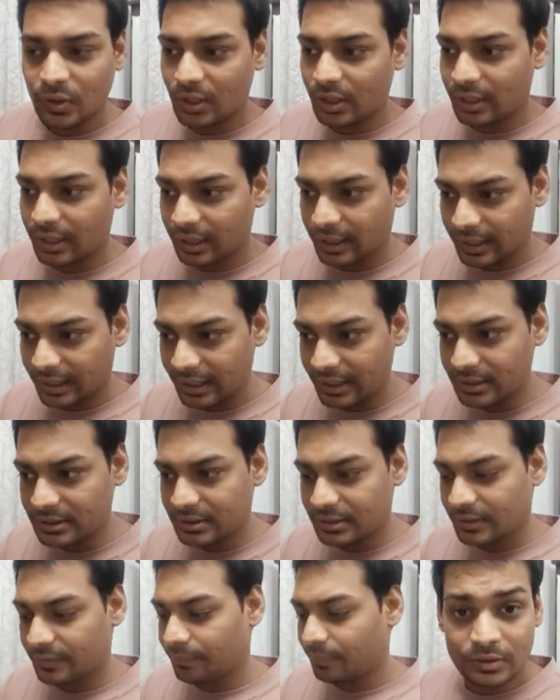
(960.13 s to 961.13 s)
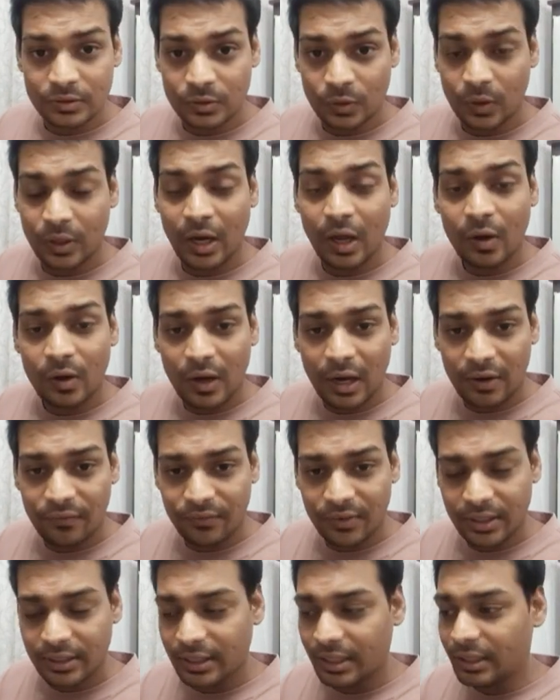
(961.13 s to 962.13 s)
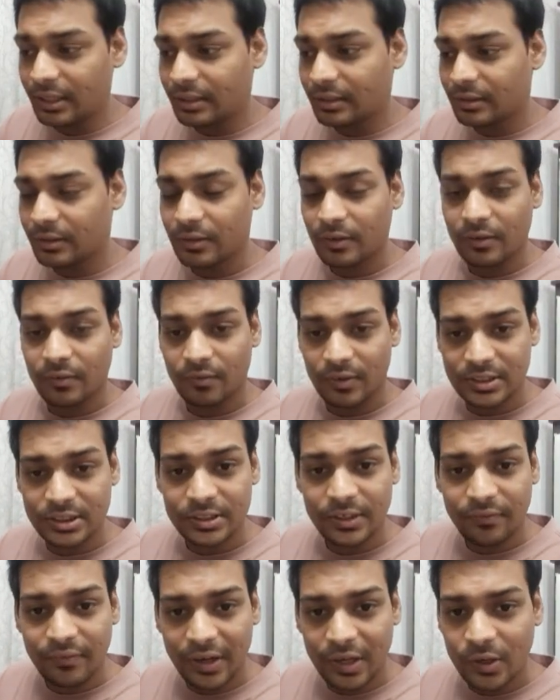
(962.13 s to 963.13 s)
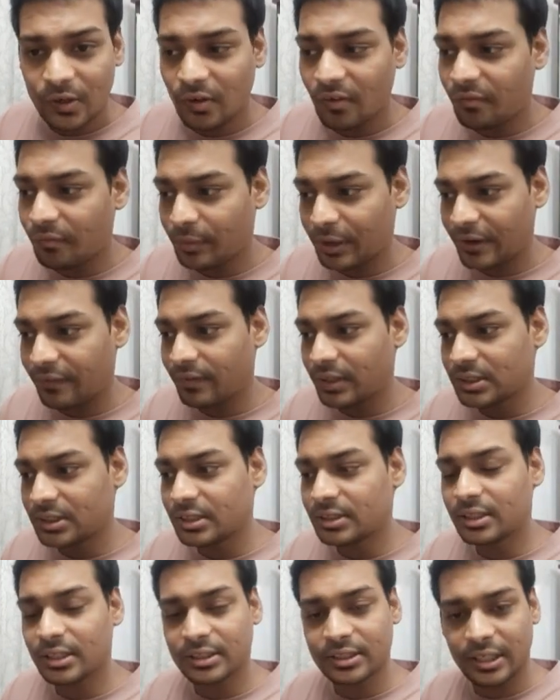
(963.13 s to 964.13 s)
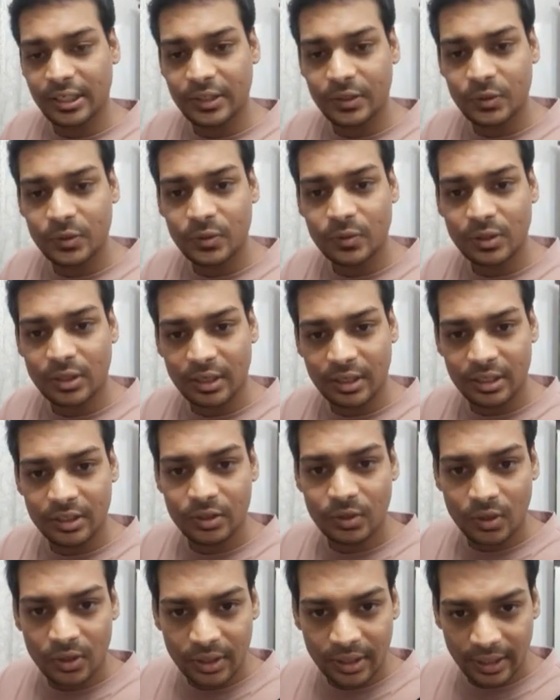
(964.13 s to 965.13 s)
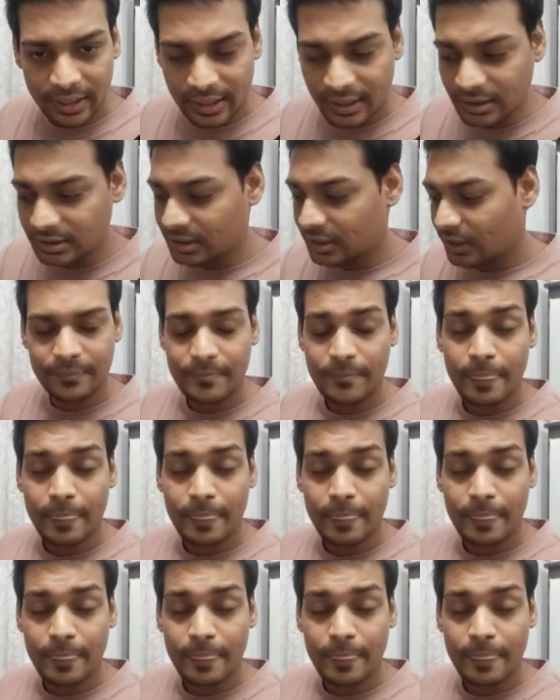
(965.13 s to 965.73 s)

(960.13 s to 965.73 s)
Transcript: dot next, so now after that, once the value of previous is assigned to current dot next,